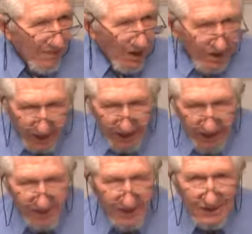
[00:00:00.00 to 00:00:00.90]
Okay,
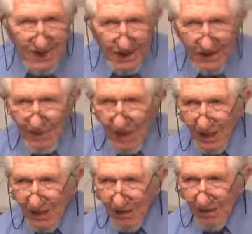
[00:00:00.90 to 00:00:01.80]
now this is not to
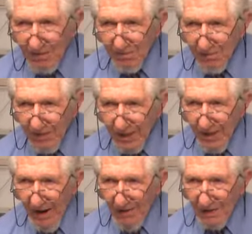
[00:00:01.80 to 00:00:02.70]
belittle
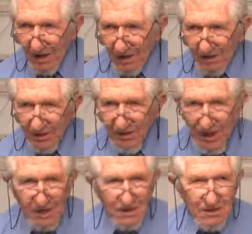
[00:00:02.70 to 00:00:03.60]
Plato, Aristotle, and the
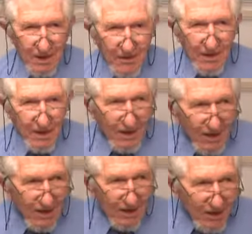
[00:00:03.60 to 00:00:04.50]
Greeks. I mean,
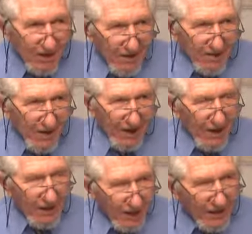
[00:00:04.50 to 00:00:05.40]
but
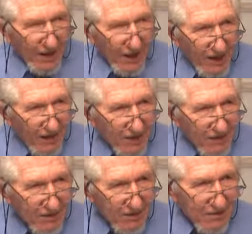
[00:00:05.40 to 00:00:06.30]
on the other hand,
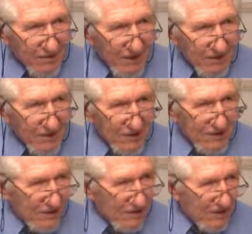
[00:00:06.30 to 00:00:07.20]

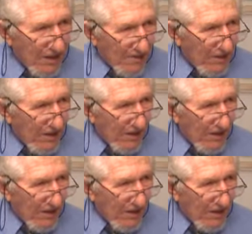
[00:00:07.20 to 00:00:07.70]
there's something